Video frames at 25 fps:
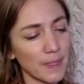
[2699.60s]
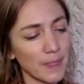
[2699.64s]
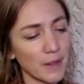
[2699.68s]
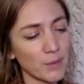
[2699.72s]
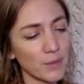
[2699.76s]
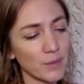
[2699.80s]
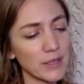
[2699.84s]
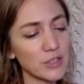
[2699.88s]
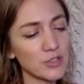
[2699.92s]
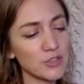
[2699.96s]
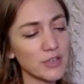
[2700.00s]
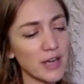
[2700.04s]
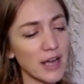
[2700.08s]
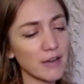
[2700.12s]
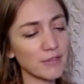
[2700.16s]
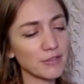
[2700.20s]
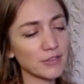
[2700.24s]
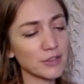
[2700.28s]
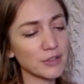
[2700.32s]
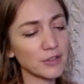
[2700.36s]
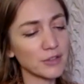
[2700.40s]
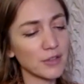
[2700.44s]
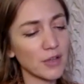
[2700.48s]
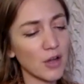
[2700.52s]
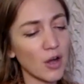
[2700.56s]
We
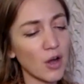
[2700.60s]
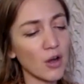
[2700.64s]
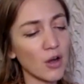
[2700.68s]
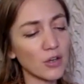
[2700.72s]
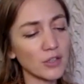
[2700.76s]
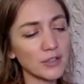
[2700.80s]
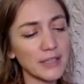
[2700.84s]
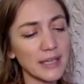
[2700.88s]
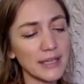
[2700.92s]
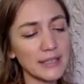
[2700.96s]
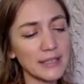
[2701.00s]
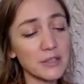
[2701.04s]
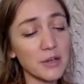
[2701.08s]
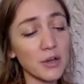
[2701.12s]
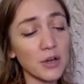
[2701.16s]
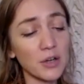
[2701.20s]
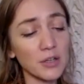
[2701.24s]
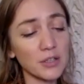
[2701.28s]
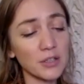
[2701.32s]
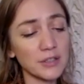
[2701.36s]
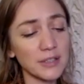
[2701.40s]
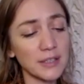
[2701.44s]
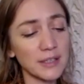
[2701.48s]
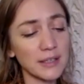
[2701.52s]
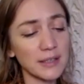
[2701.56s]
travel on and
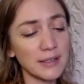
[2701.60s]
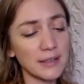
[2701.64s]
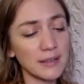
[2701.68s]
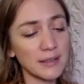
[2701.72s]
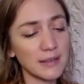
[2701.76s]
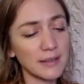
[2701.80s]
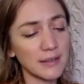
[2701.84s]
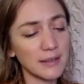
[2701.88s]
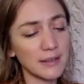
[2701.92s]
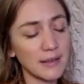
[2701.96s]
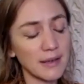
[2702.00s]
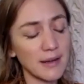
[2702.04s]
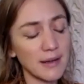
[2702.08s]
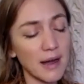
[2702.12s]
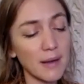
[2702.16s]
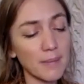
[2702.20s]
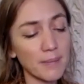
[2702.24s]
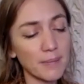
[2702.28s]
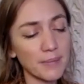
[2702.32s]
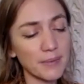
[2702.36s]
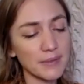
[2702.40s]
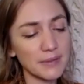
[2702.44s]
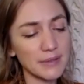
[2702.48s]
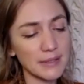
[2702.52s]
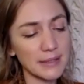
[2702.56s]
on,
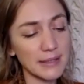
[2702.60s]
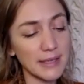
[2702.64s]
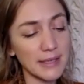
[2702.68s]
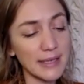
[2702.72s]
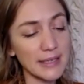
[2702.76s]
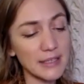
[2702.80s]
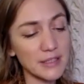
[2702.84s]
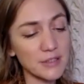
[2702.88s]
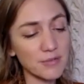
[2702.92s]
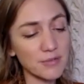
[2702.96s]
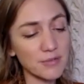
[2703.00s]
up the night